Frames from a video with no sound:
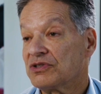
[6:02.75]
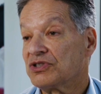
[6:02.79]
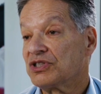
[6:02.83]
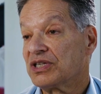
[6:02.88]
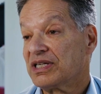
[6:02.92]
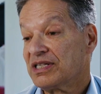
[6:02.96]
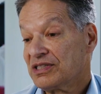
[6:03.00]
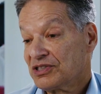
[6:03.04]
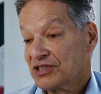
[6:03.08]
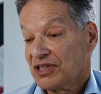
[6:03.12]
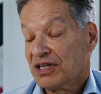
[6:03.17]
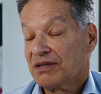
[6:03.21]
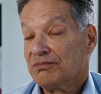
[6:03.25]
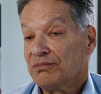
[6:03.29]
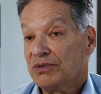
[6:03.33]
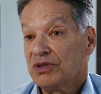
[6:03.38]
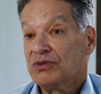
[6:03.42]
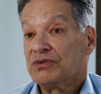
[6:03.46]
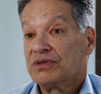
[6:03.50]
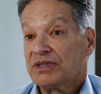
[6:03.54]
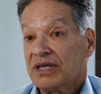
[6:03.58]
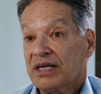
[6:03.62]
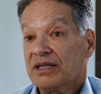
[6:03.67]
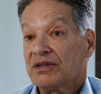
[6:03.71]
genes and
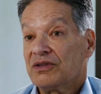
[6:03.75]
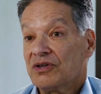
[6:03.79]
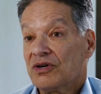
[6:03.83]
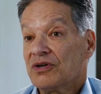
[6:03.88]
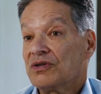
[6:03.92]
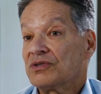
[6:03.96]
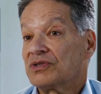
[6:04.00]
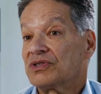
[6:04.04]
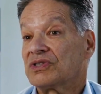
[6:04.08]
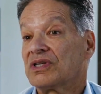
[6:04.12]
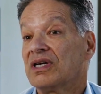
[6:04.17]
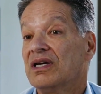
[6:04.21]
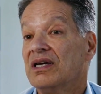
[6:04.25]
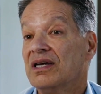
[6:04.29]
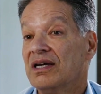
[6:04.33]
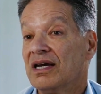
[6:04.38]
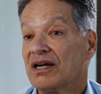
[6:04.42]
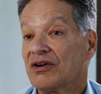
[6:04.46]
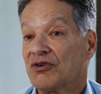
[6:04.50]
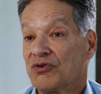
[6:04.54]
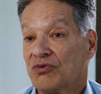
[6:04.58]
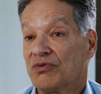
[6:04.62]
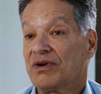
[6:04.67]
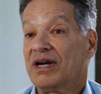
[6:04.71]
mutate those
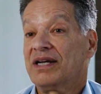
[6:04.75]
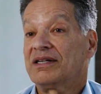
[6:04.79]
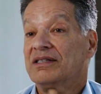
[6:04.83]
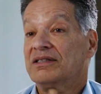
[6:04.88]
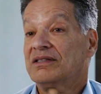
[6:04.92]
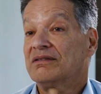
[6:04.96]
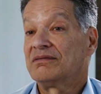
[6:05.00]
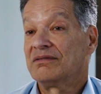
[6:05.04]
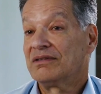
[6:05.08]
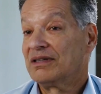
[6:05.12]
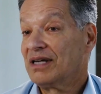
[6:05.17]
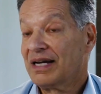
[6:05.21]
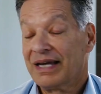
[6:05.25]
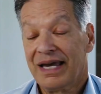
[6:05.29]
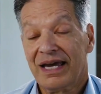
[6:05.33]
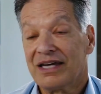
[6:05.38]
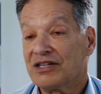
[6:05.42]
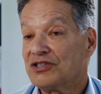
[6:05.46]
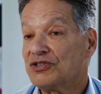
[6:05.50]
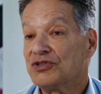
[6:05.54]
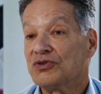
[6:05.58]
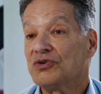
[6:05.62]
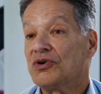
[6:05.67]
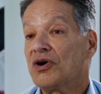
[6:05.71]
and create,
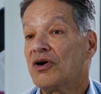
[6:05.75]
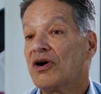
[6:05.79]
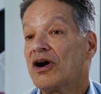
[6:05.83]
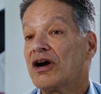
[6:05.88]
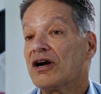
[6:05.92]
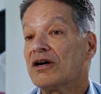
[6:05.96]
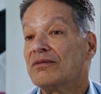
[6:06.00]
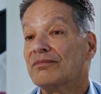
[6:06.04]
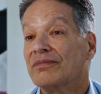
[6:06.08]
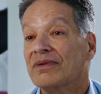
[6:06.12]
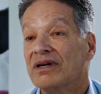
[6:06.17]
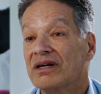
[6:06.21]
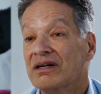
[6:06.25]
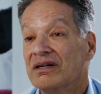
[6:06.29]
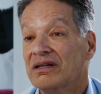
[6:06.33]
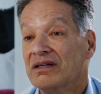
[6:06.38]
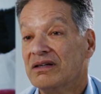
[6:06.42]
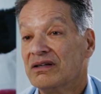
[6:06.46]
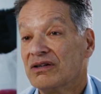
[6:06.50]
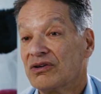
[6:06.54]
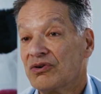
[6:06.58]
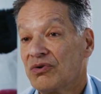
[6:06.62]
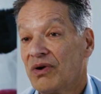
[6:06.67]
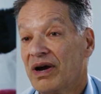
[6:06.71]
again, do no harm,
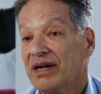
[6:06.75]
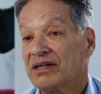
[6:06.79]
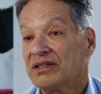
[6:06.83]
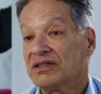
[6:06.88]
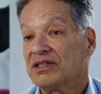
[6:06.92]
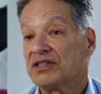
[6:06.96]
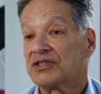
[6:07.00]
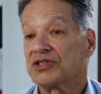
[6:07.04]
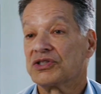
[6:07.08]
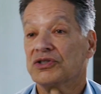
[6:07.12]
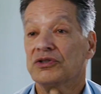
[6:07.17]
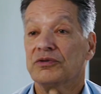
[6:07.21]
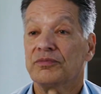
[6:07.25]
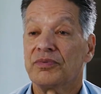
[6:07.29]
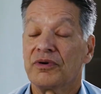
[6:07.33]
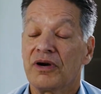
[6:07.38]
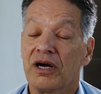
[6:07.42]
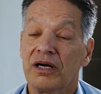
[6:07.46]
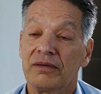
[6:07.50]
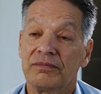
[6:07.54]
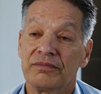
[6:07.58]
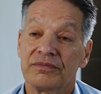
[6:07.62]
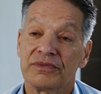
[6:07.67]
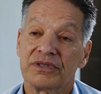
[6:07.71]
create additional
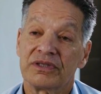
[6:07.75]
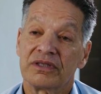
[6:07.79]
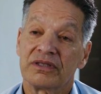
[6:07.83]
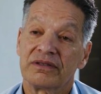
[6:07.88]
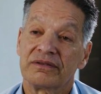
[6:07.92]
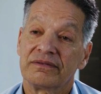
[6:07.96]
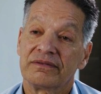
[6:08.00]
problems.